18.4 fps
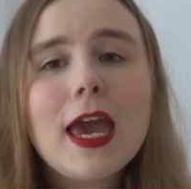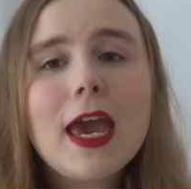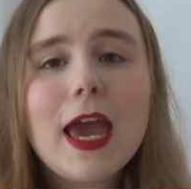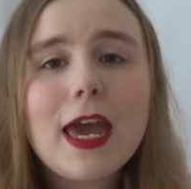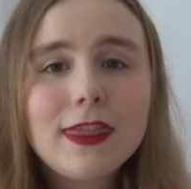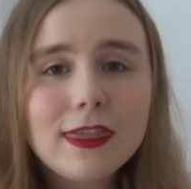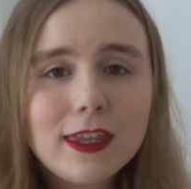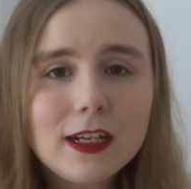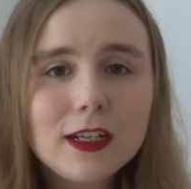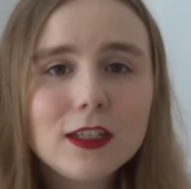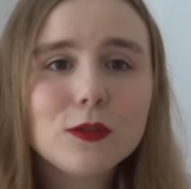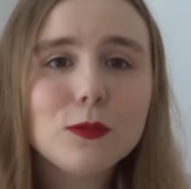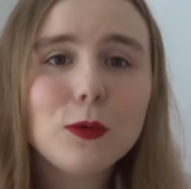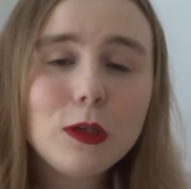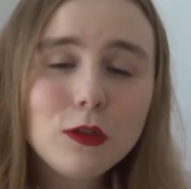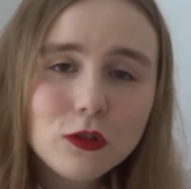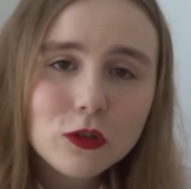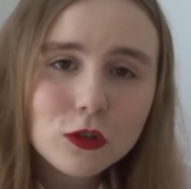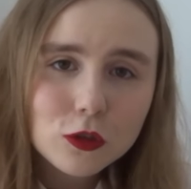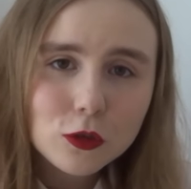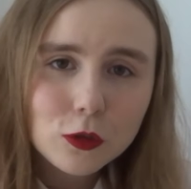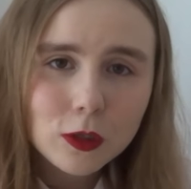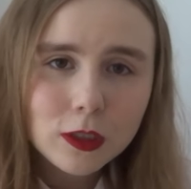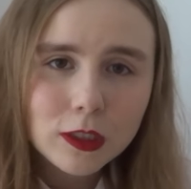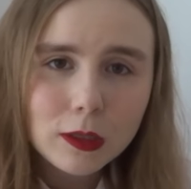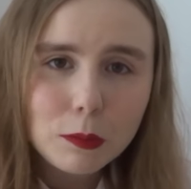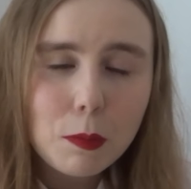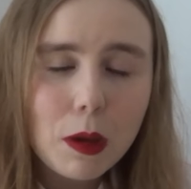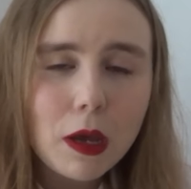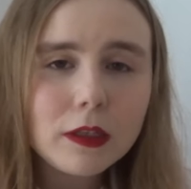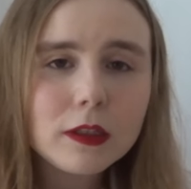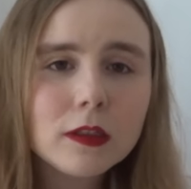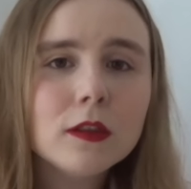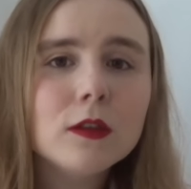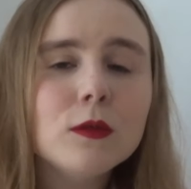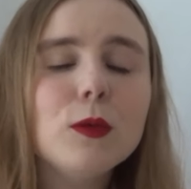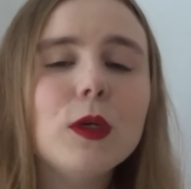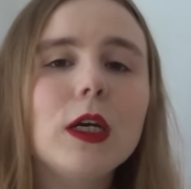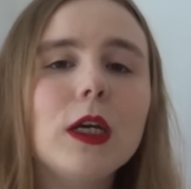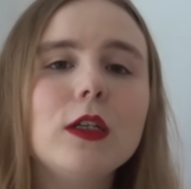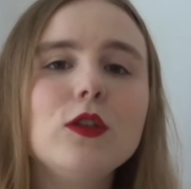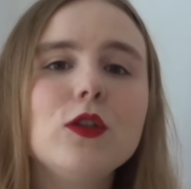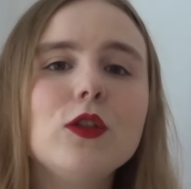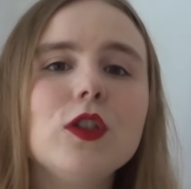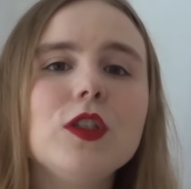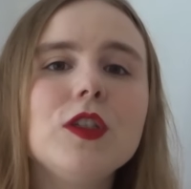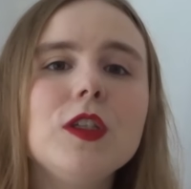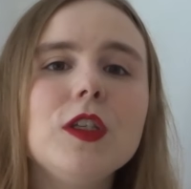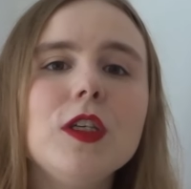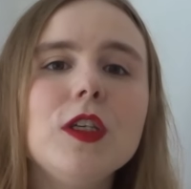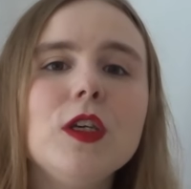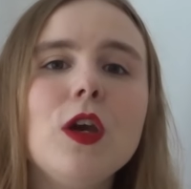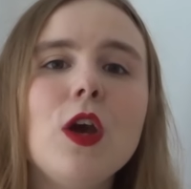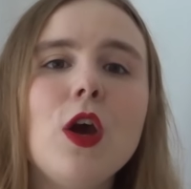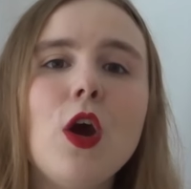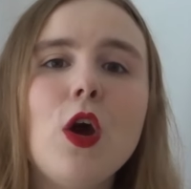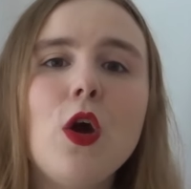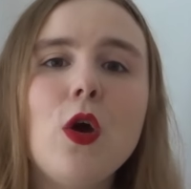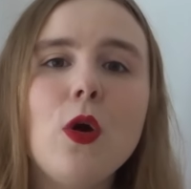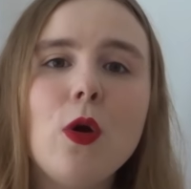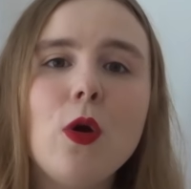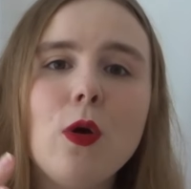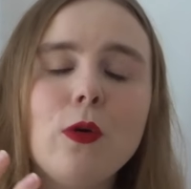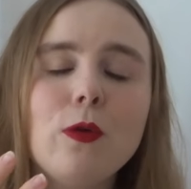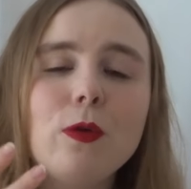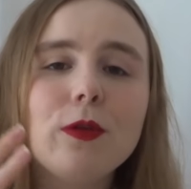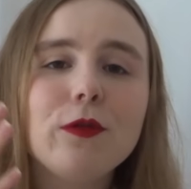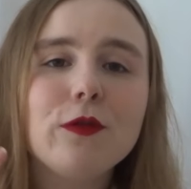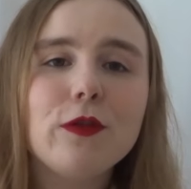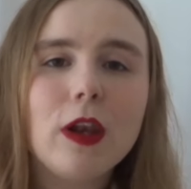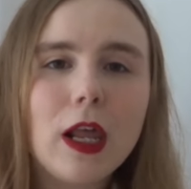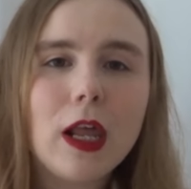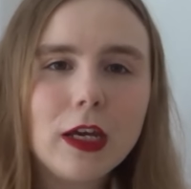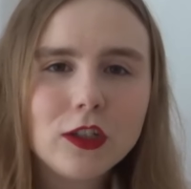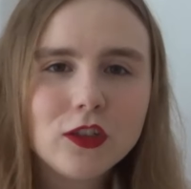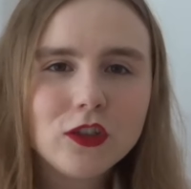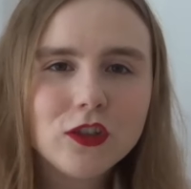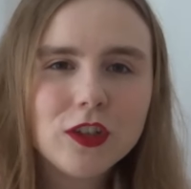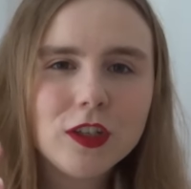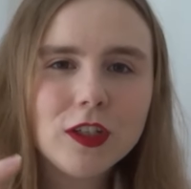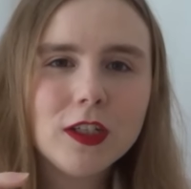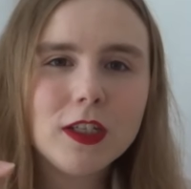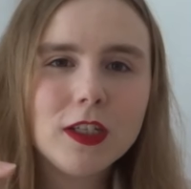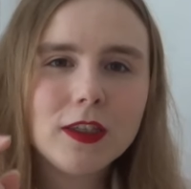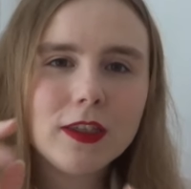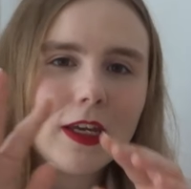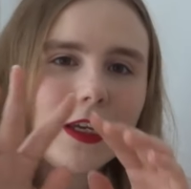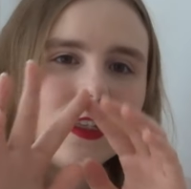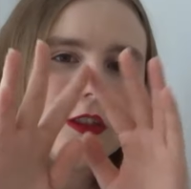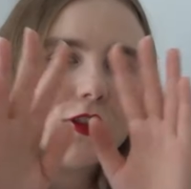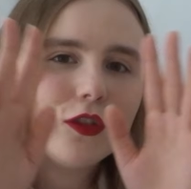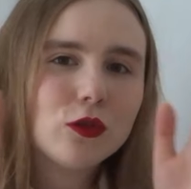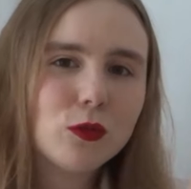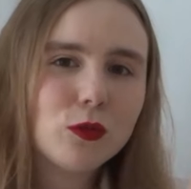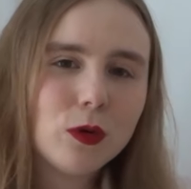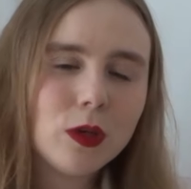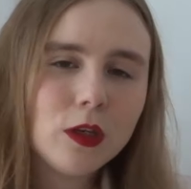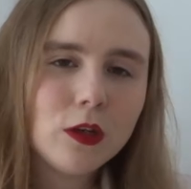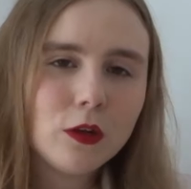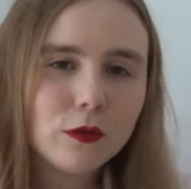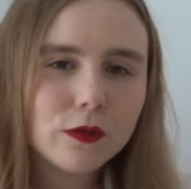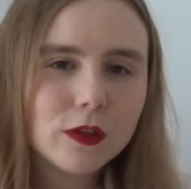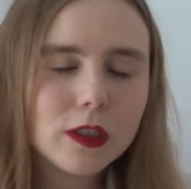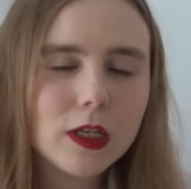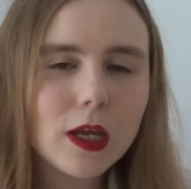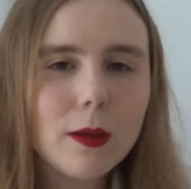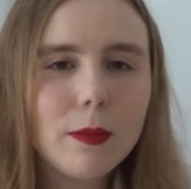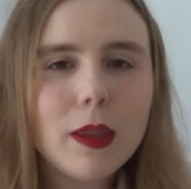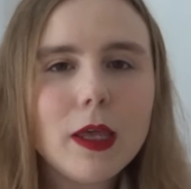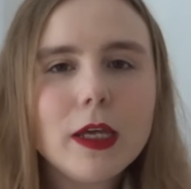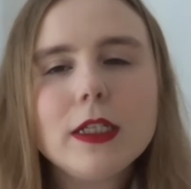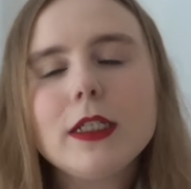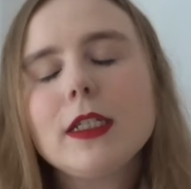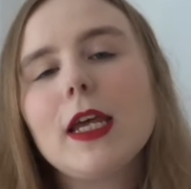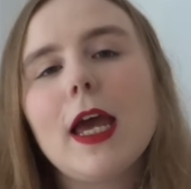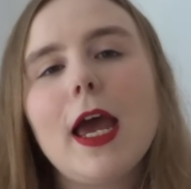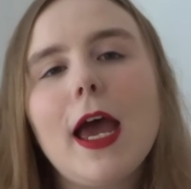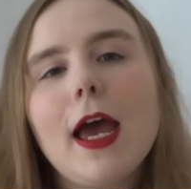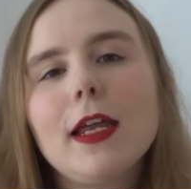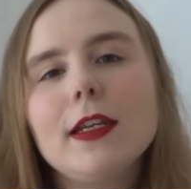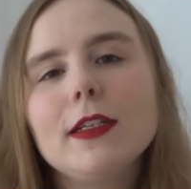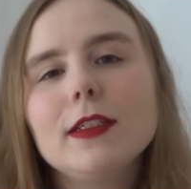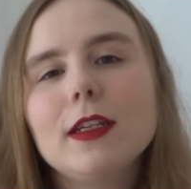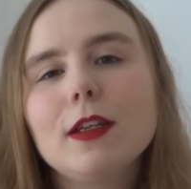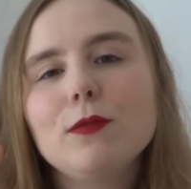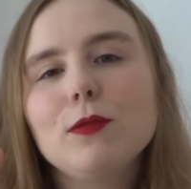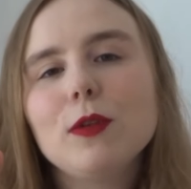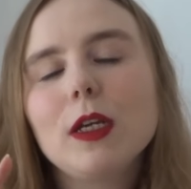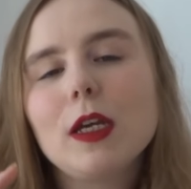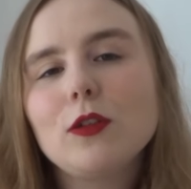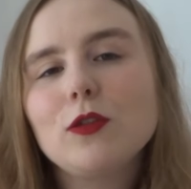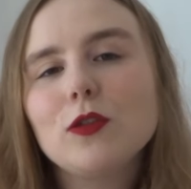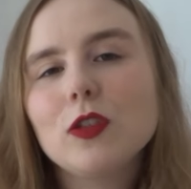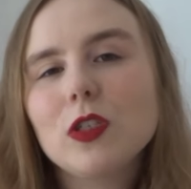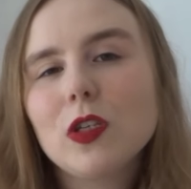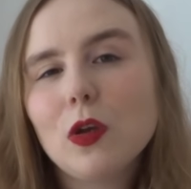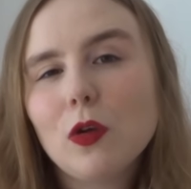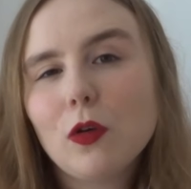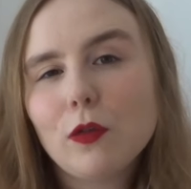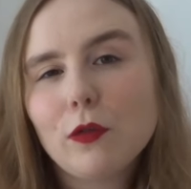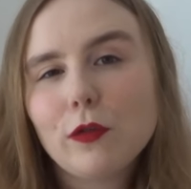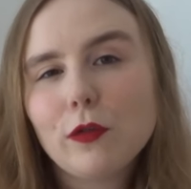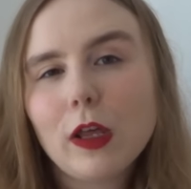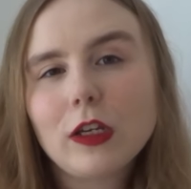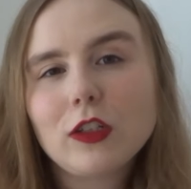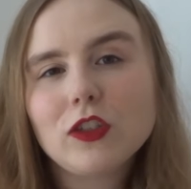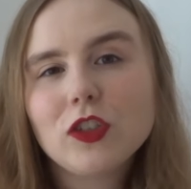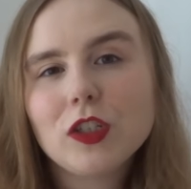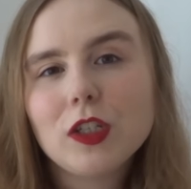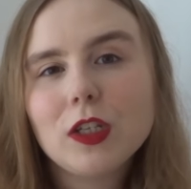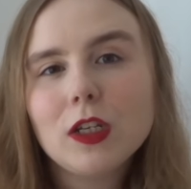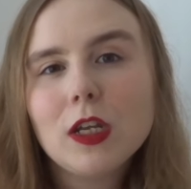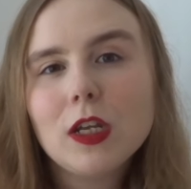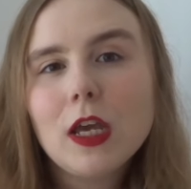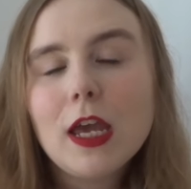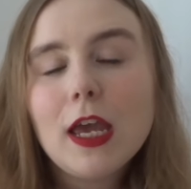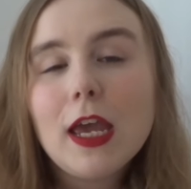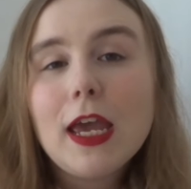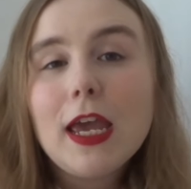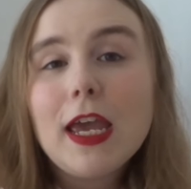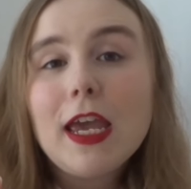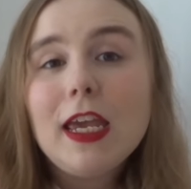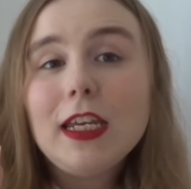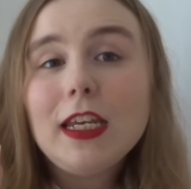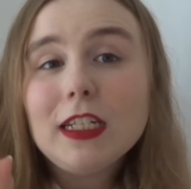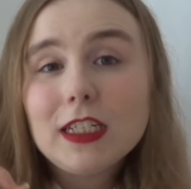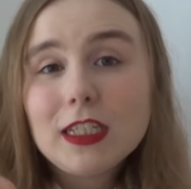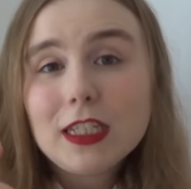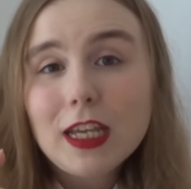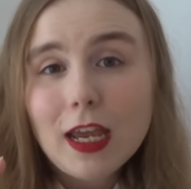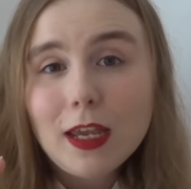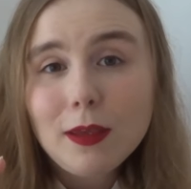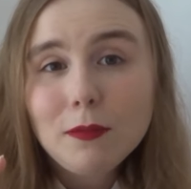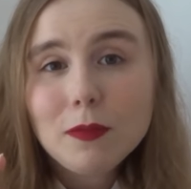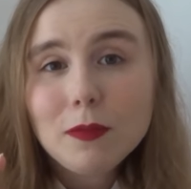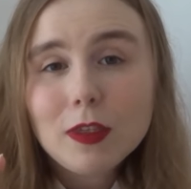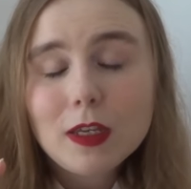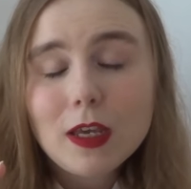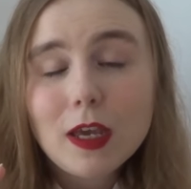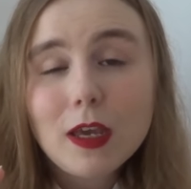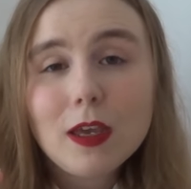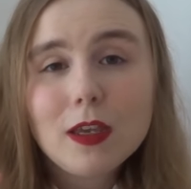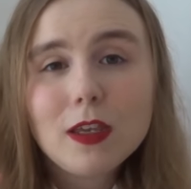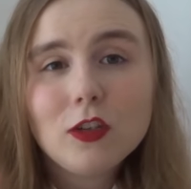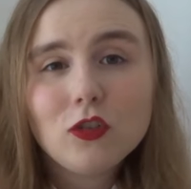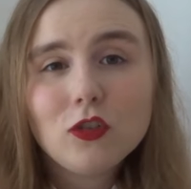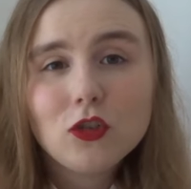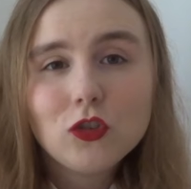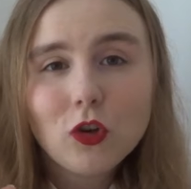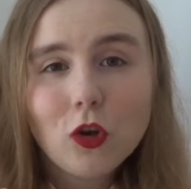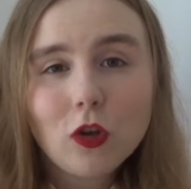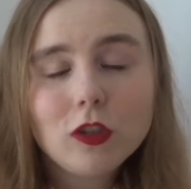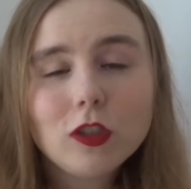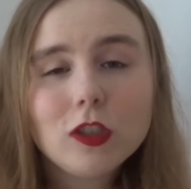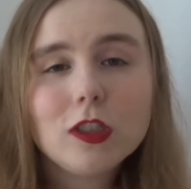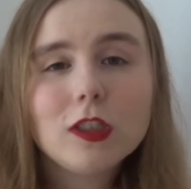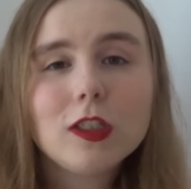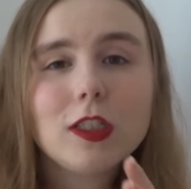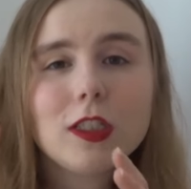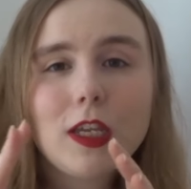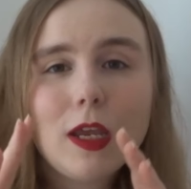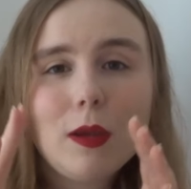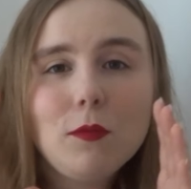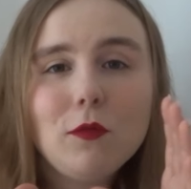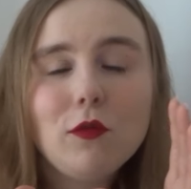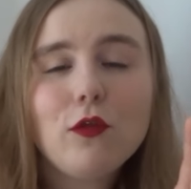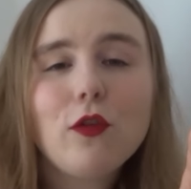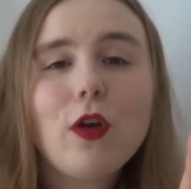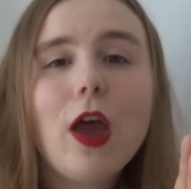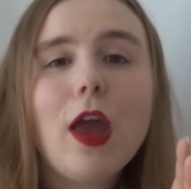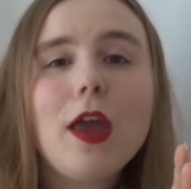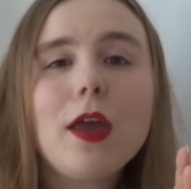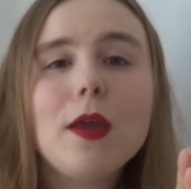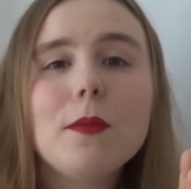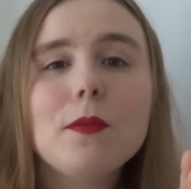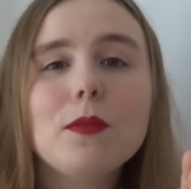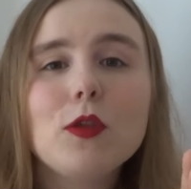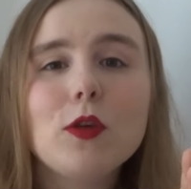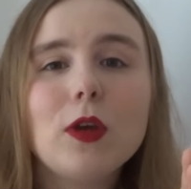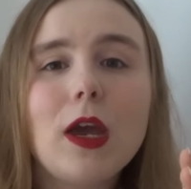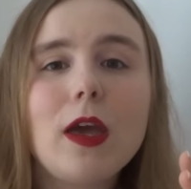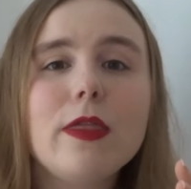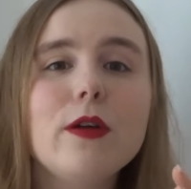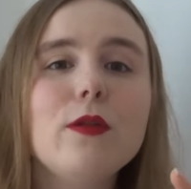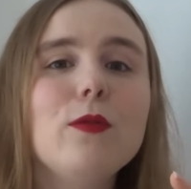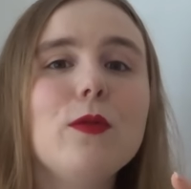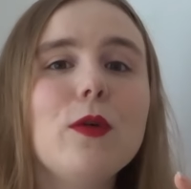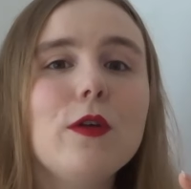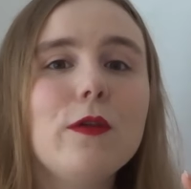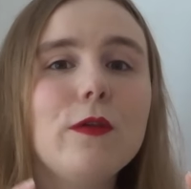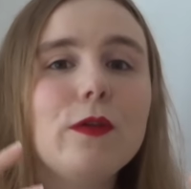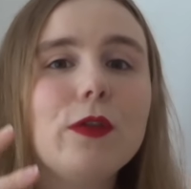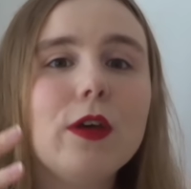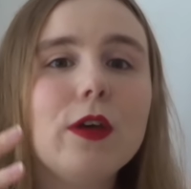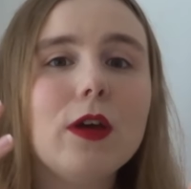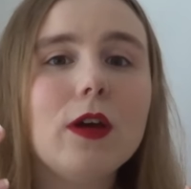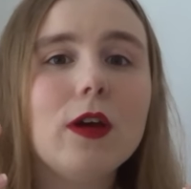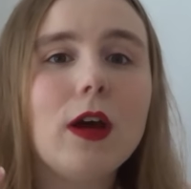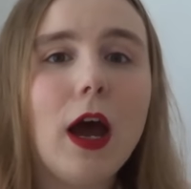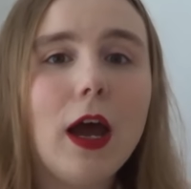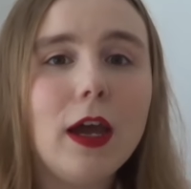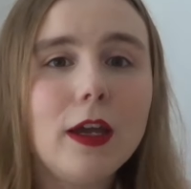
And that is when she's doing that puzzle, we get to see her reflection in that screen of the tablet. And then we get to see her reflection in the same shot in the same frame together with the